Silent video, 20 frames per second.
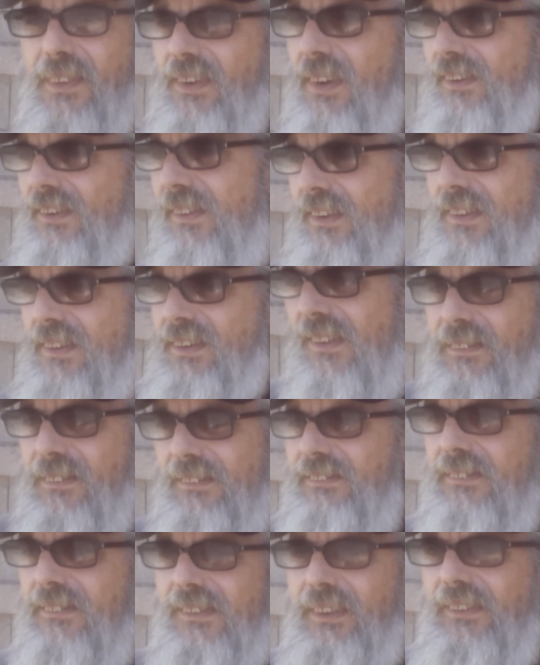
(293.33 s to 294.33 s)
you know, did you
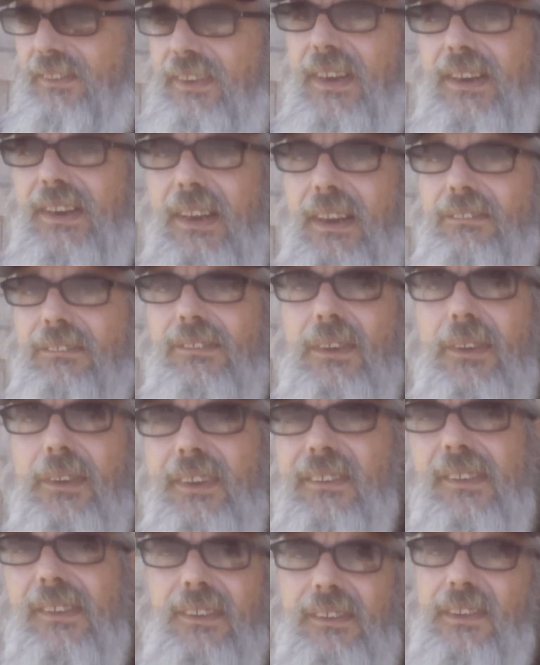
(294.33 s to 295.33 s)
do anything for
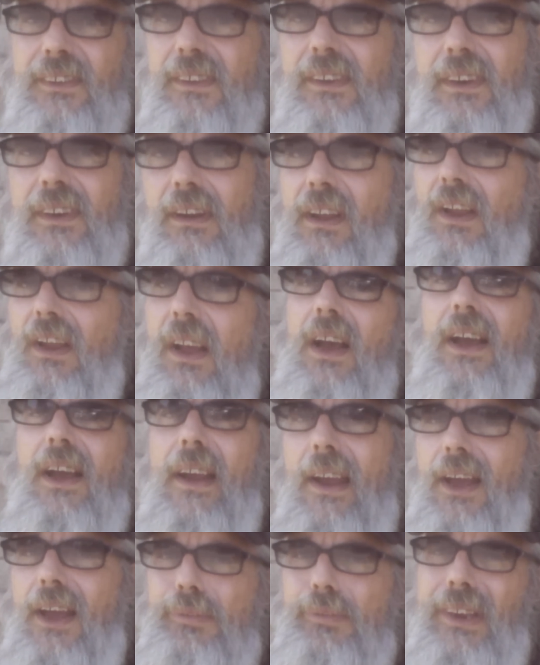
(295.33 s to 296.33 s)
you when you were there? Oh,
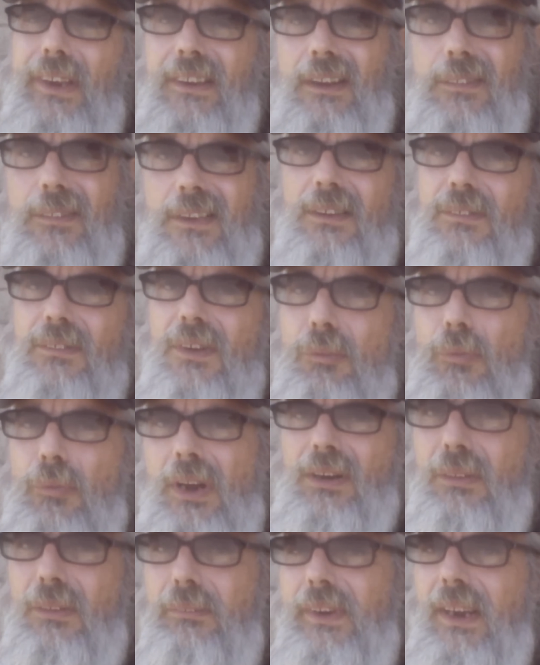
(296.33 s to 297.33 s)
yeah, I picked up that
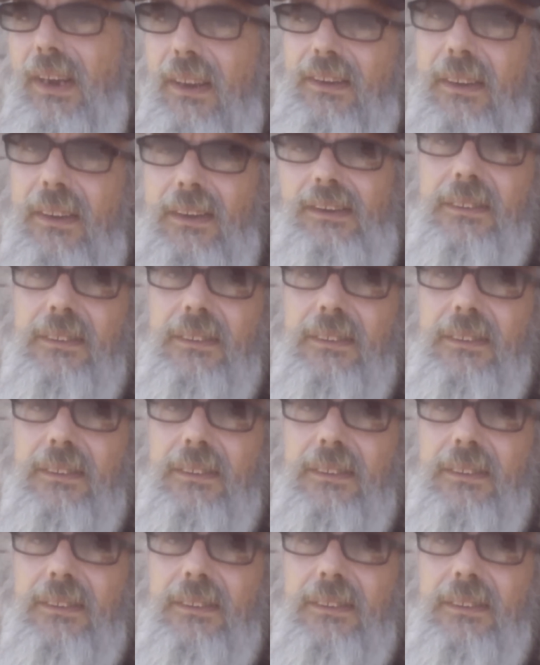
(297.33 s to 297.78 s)
remote, man, you